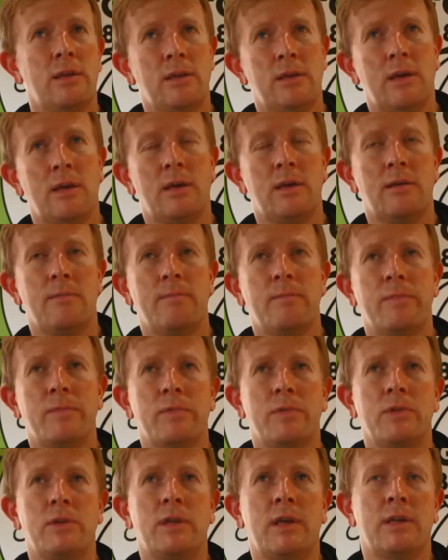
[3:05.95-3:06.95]

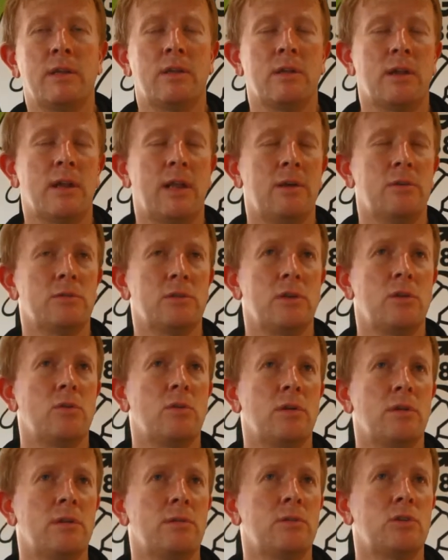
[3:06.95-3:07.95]
Jan Kuklowski, who
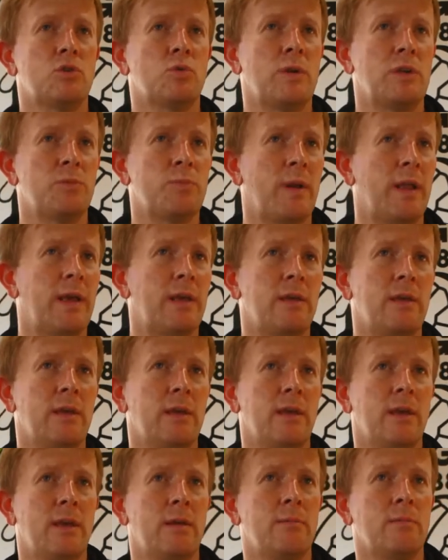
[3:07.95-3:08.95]
can switch play
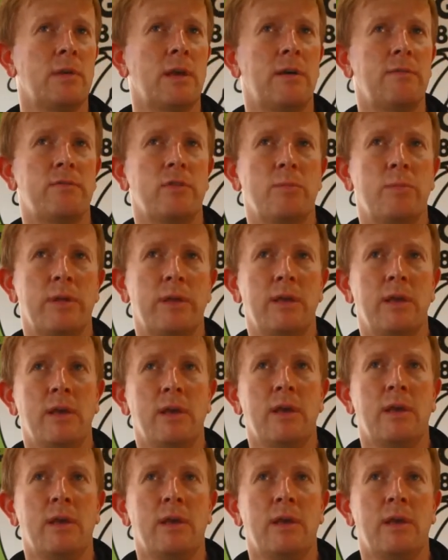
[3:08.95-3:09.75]
comfortably,